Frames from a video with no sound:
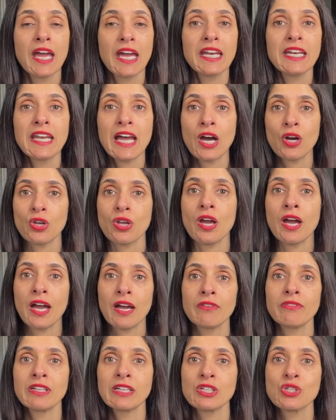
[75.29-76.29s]
and now you're
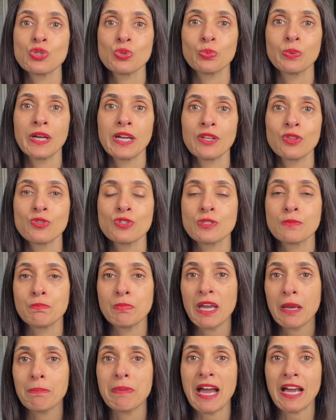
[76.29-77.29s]
having to wear those
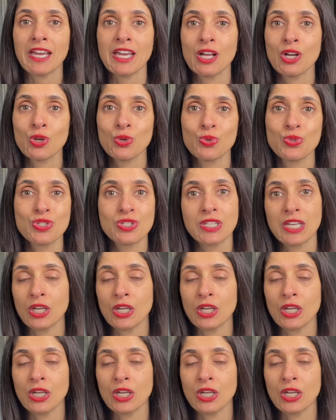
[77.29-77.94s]
big baggy clothes